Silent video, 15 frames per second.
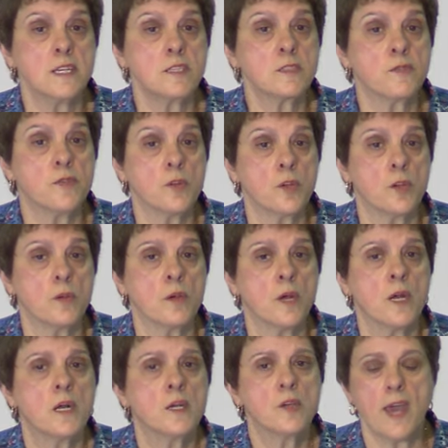test for you.
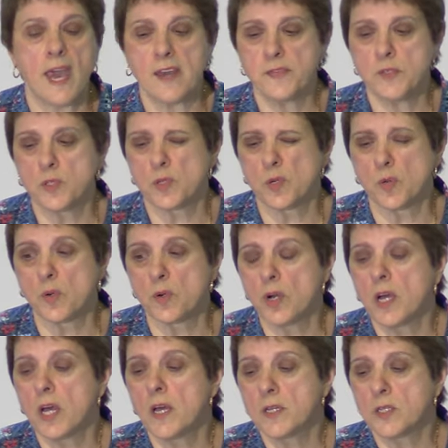You have to
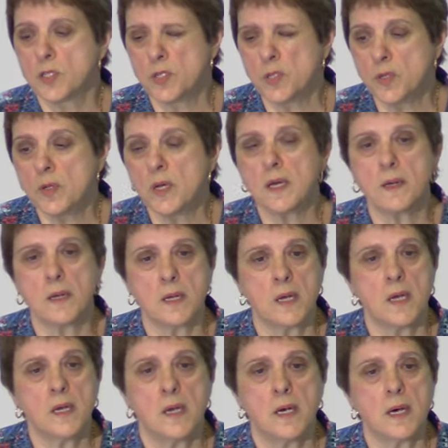talk to
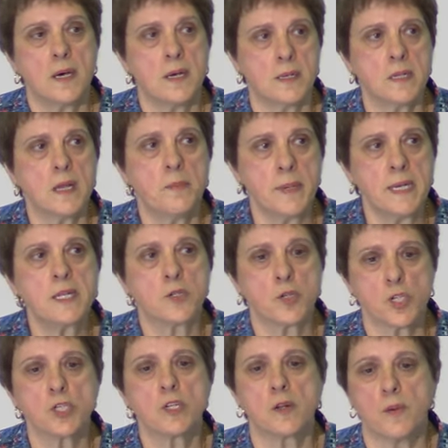a
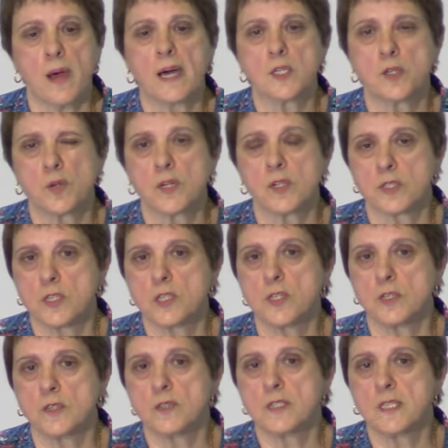paediatrician around your
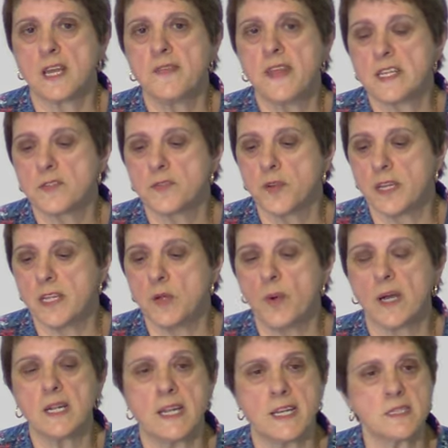concerns, and that's for
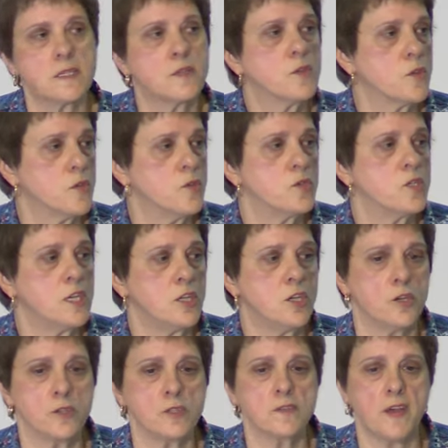anyone less than 13
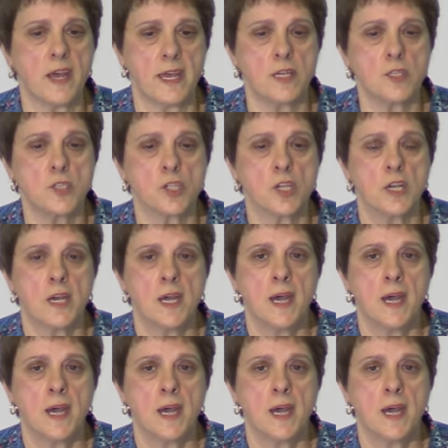years of age.